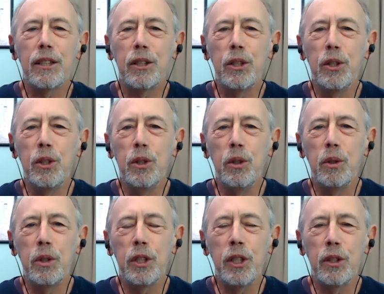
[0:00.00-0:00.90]

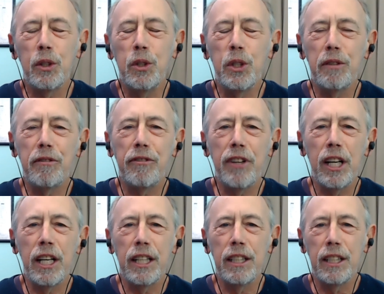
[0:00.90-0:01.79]
who can
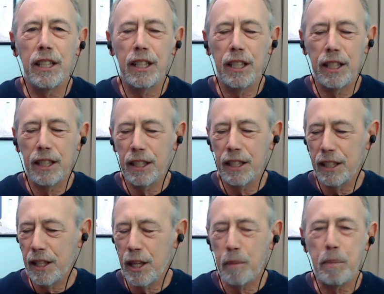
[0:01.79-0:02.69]
find
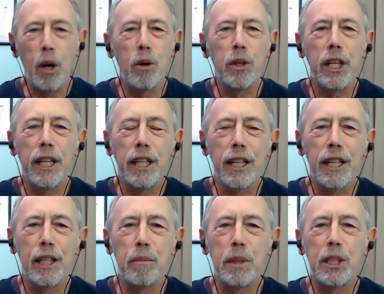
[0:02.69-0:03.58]
the pony in
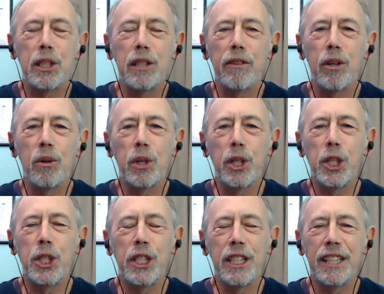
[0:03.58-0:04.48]
the midst of the horse
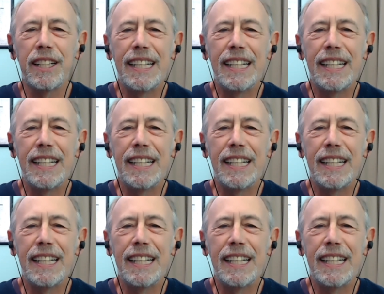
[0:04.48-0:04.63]
shit.